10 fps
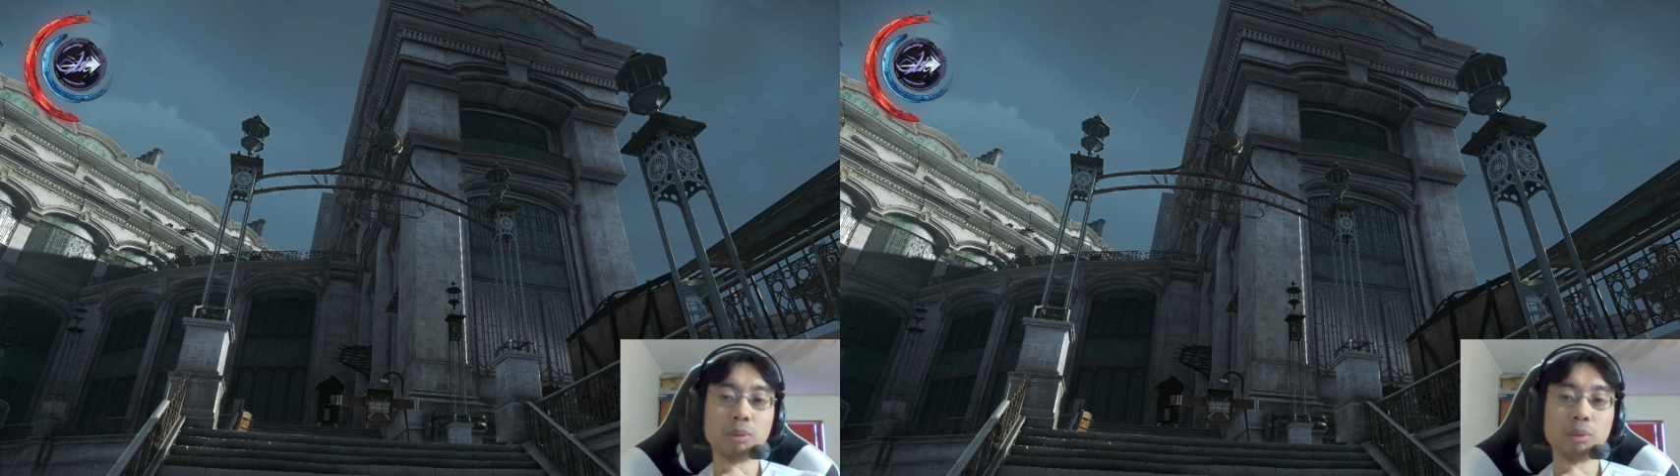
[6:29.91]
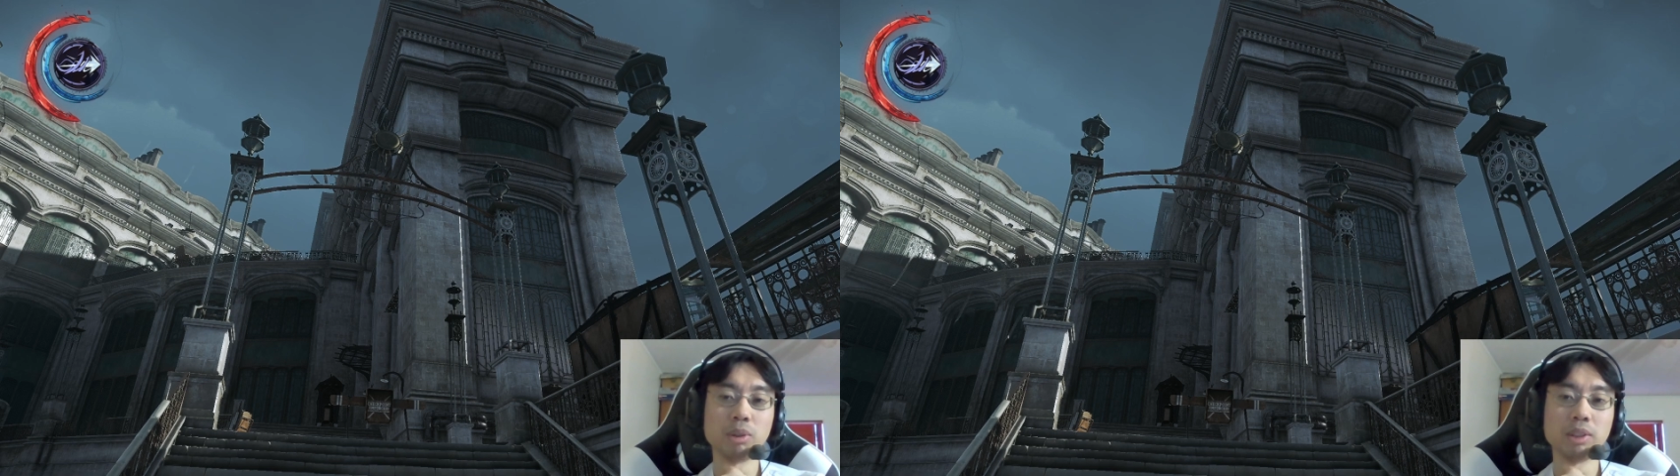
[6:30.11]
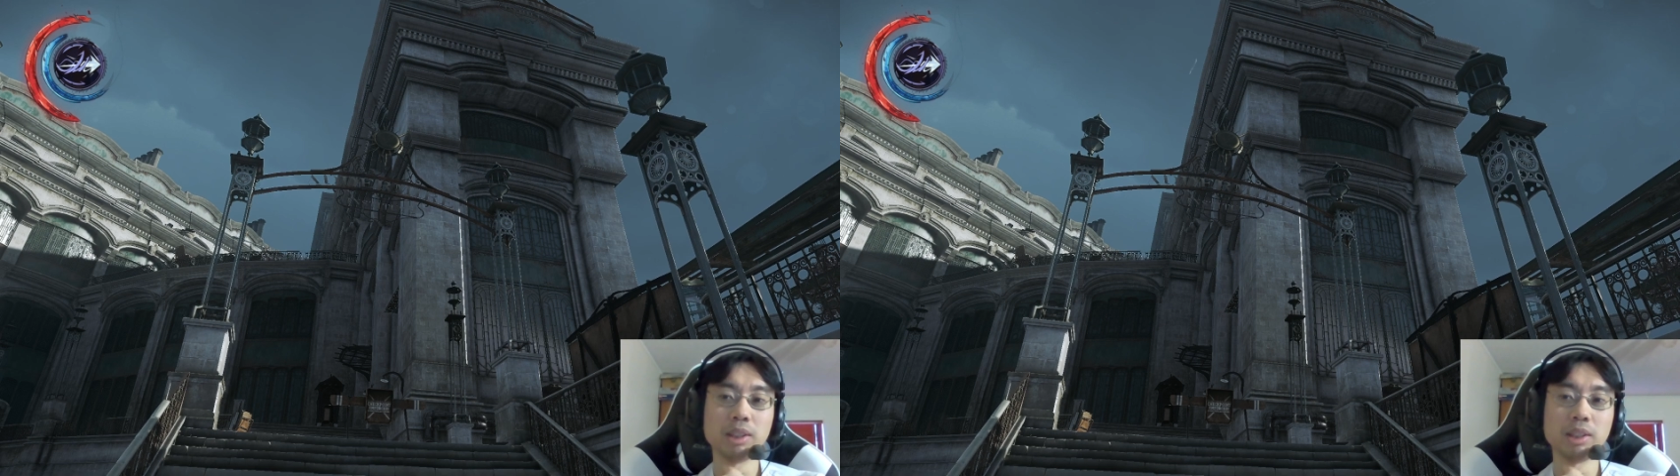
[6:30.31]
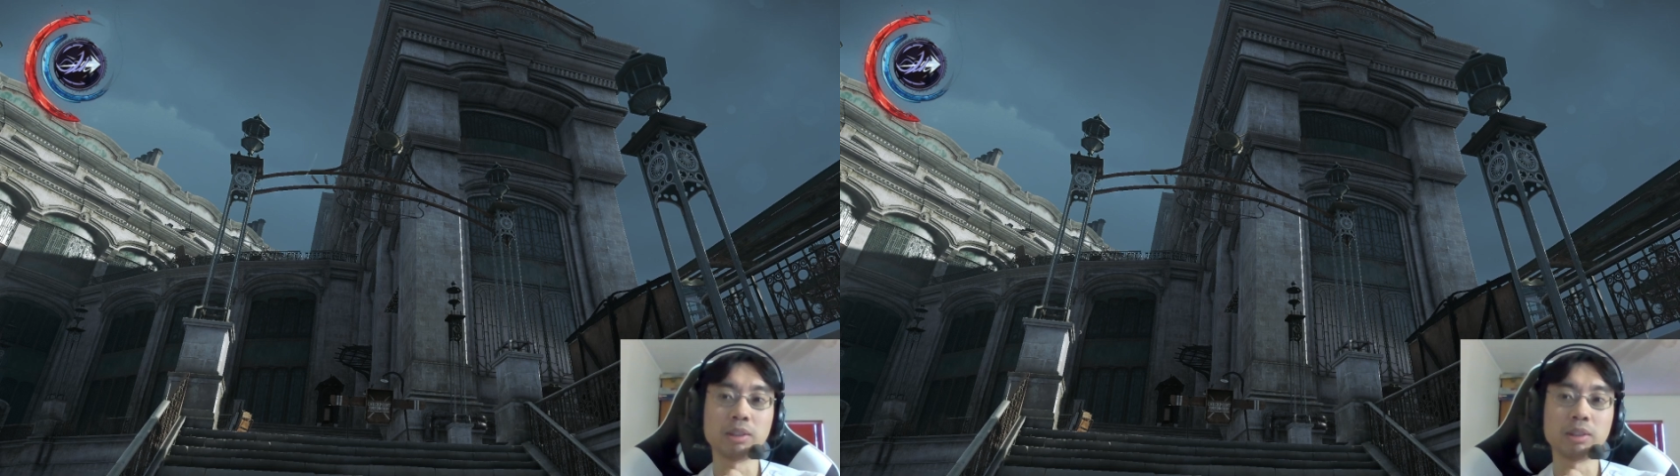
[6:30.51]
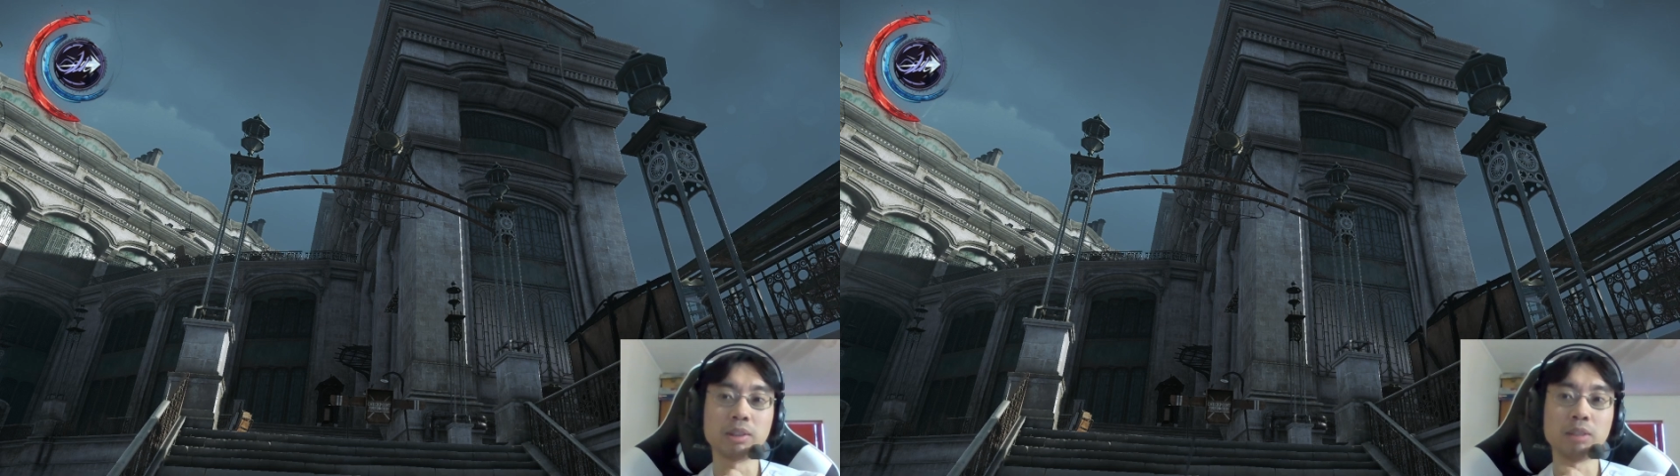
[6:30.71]
more
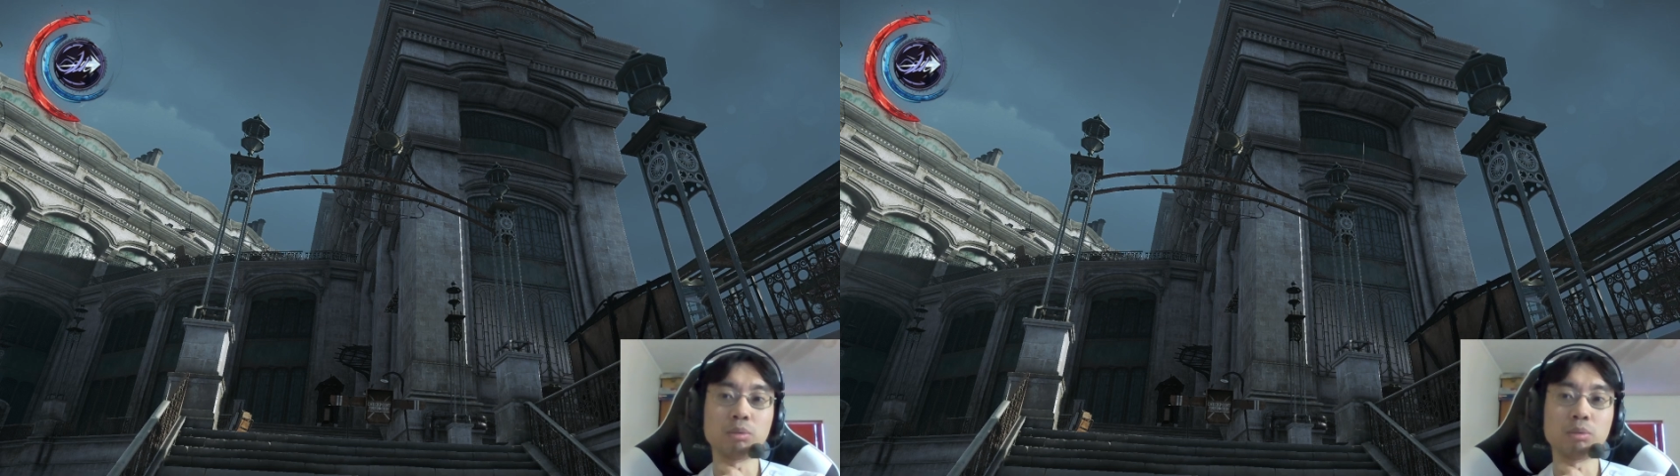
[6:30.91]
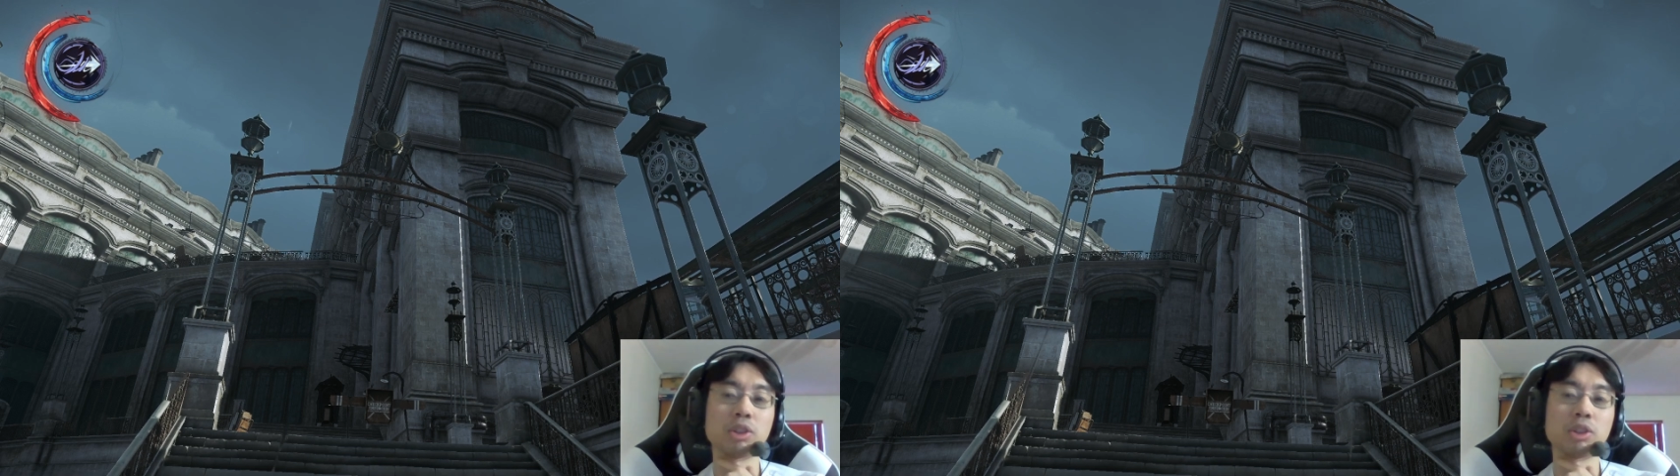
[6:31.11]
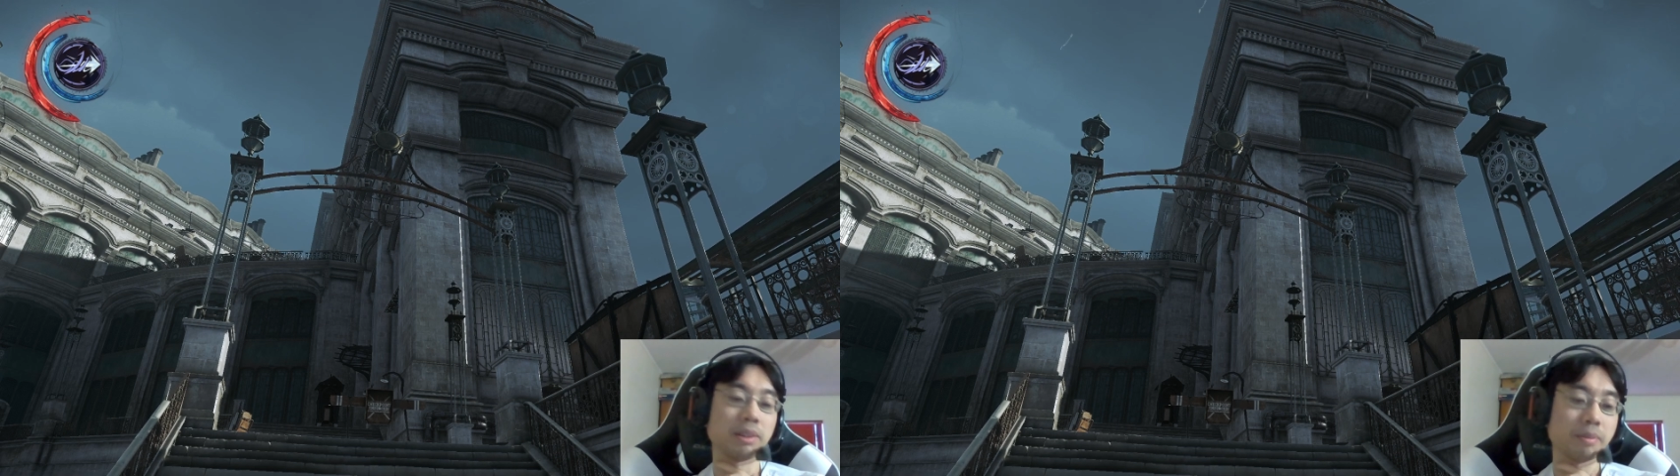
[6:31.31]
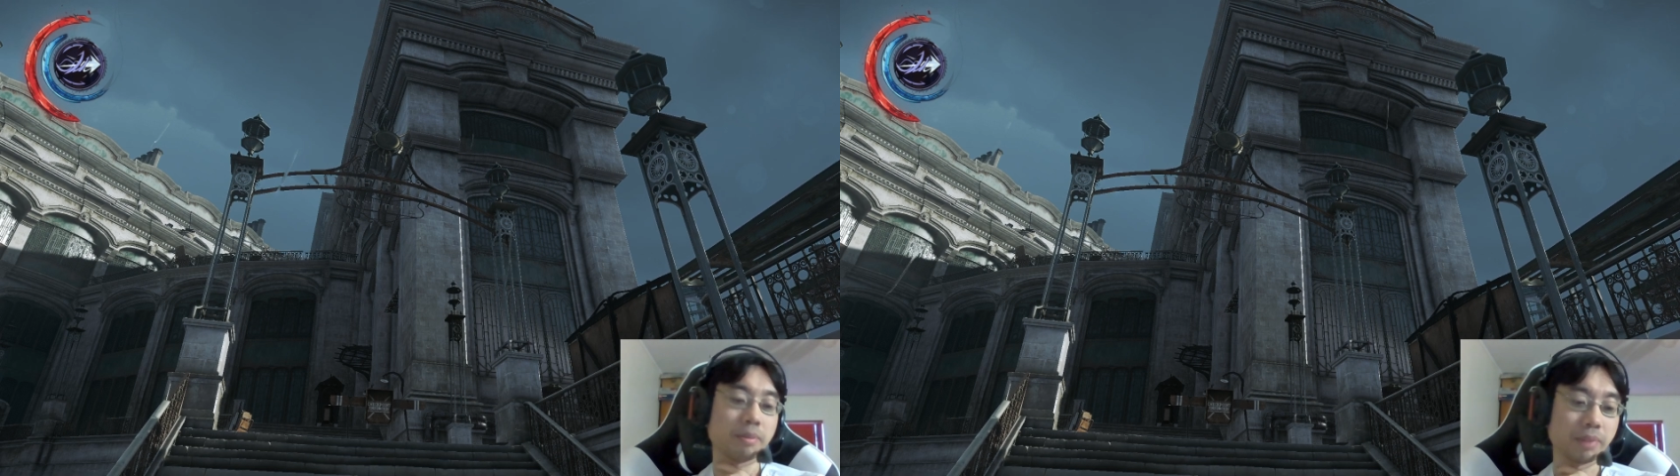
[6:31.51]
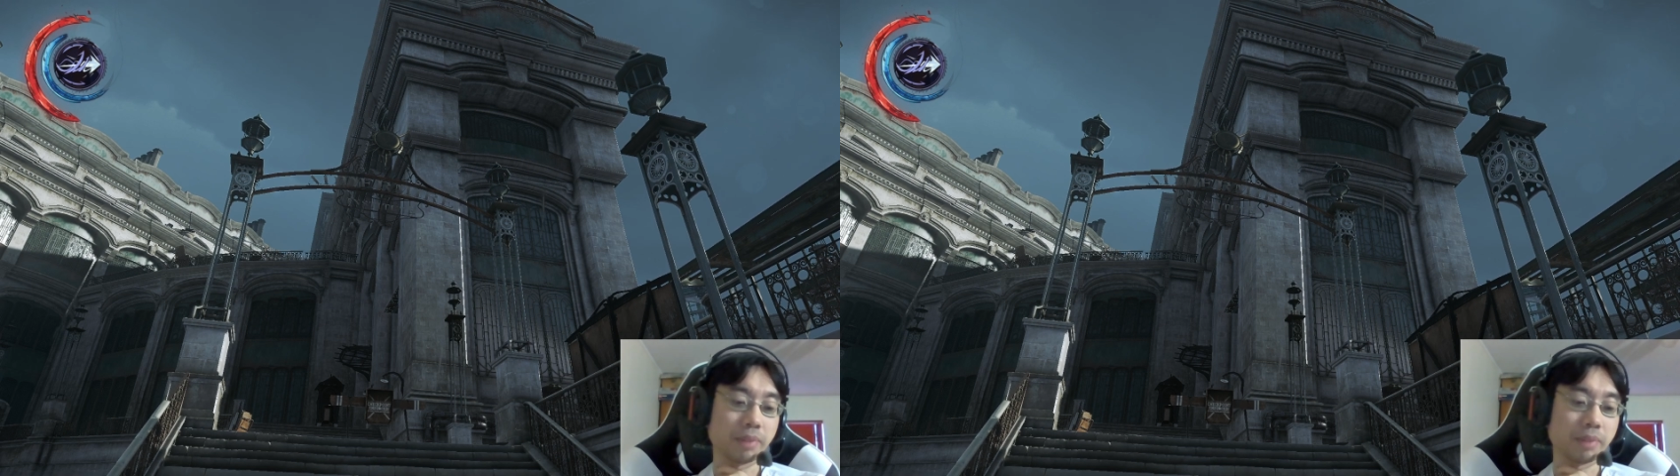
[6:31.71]
detailed and richer